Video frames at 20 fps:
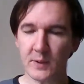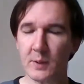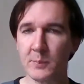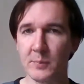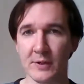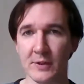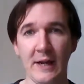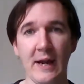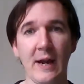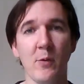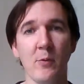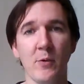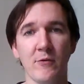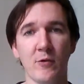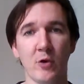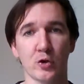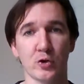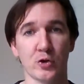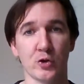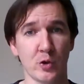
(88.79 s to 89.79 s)
But now we've
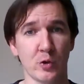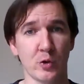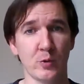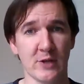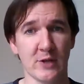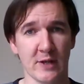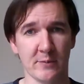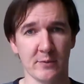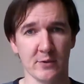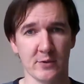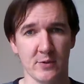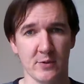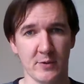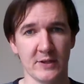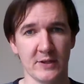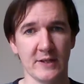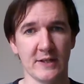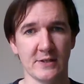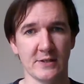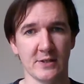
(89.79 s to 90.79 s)
got 2 tables that we
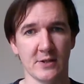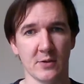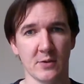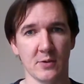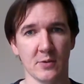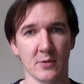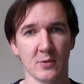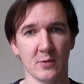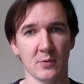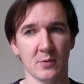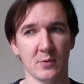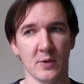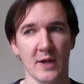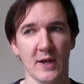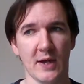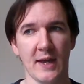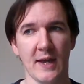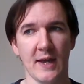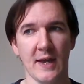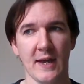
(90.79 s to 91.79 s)
need to
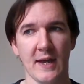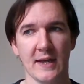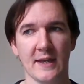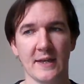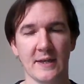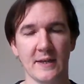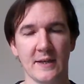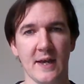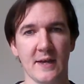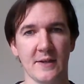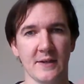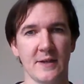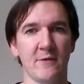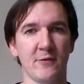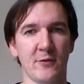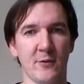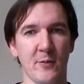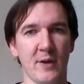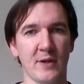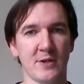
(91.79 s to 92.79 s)
get the
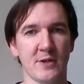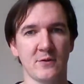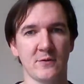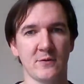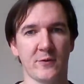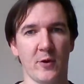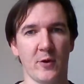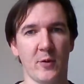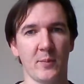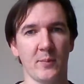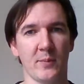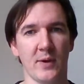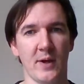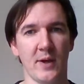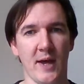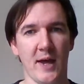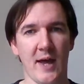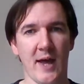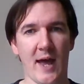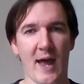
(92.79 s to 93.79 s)
information from.
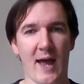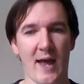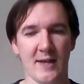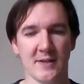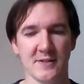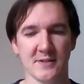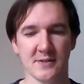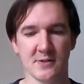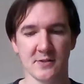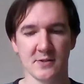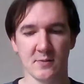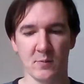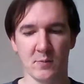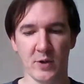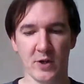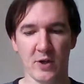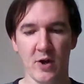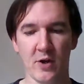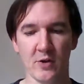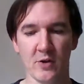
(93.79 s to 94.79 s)
And
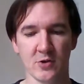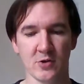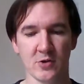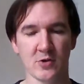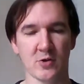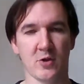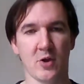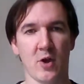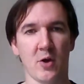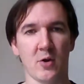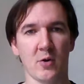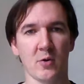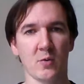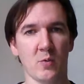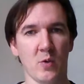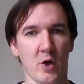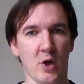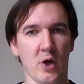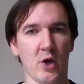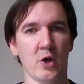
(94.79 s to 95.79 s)
we can't just
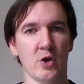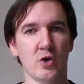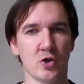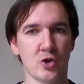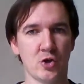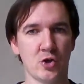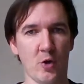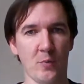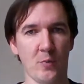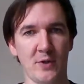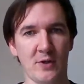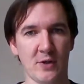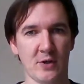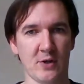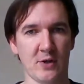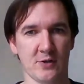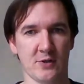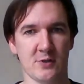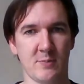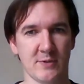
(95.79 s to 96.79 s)
go show me the
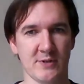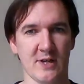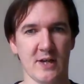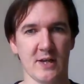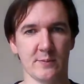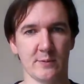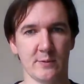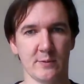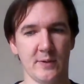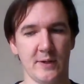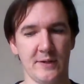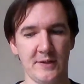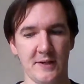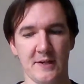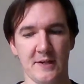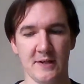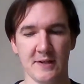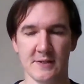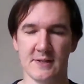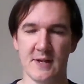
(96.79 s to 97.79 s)
customer table and
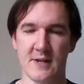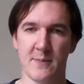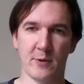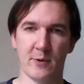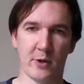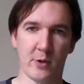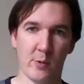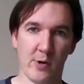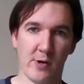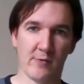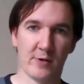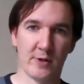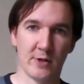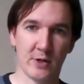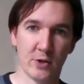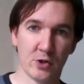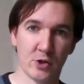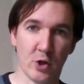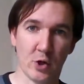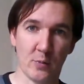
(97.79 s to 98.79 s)
then in a separate query
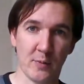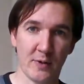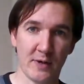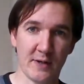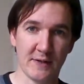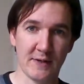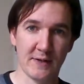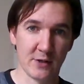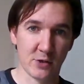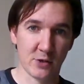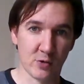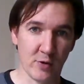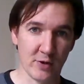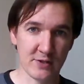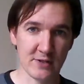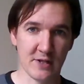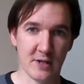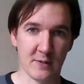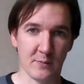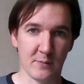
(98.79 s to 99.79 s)
show me the
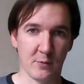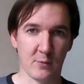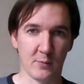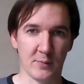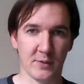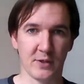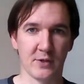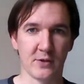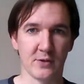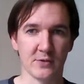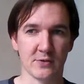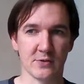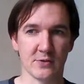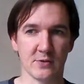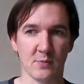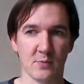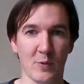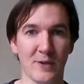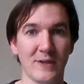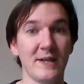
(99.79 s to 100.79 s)
address table,
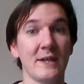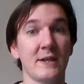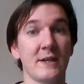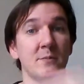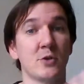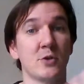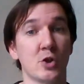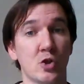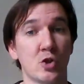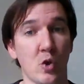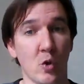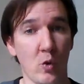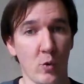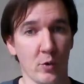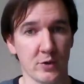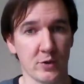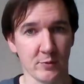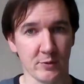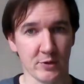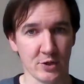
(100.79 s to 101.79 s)
because we need them to
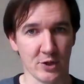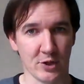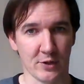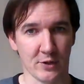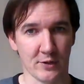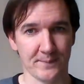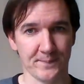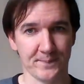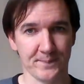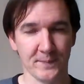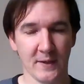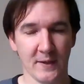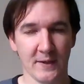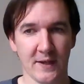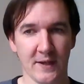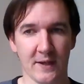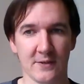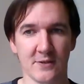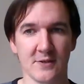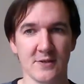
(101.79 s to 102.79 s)
talk to each other.
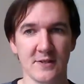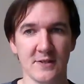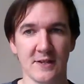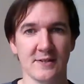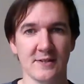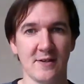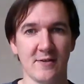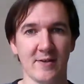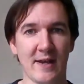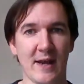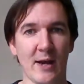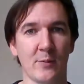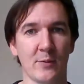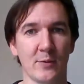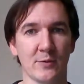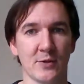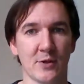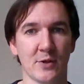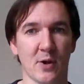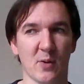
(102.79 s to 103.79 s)
That doesn't necessarily help
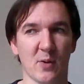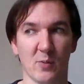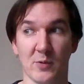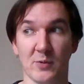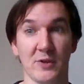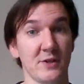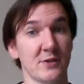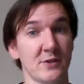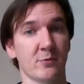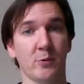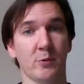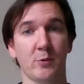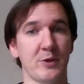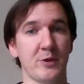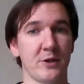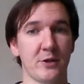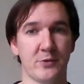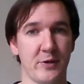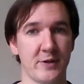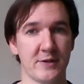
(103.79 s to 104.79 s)
you to go, well, these are all
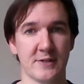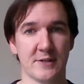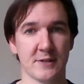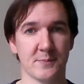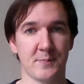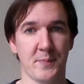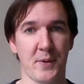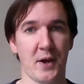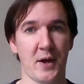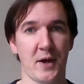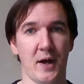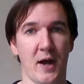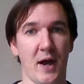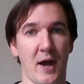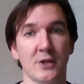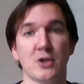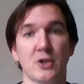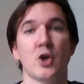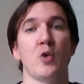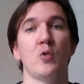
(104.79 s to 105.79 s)
the addresses, but
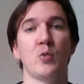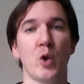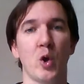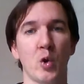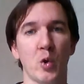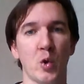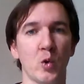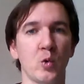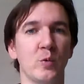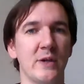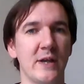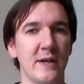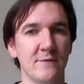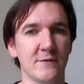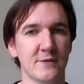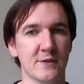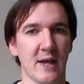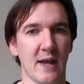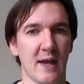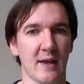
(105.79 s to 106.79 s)
I don't know who
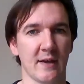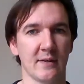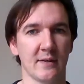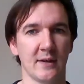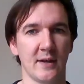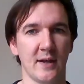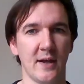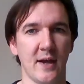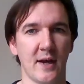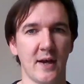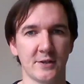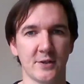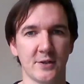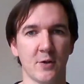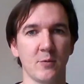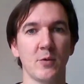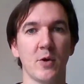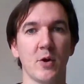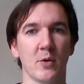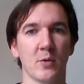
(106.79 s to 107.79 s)
lives there. I
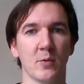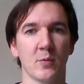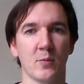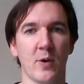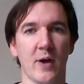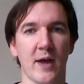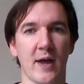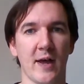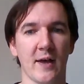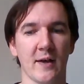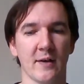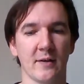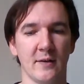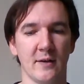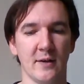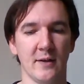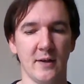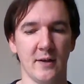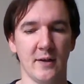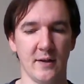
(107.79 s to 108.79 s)
don't know where,
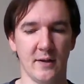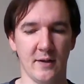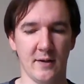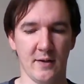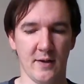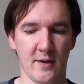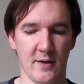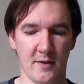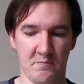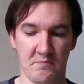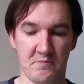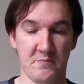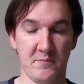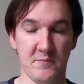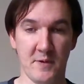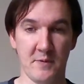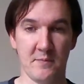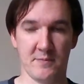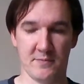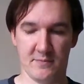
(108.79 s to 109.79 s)

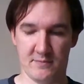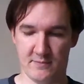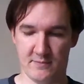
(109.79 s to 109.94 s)
in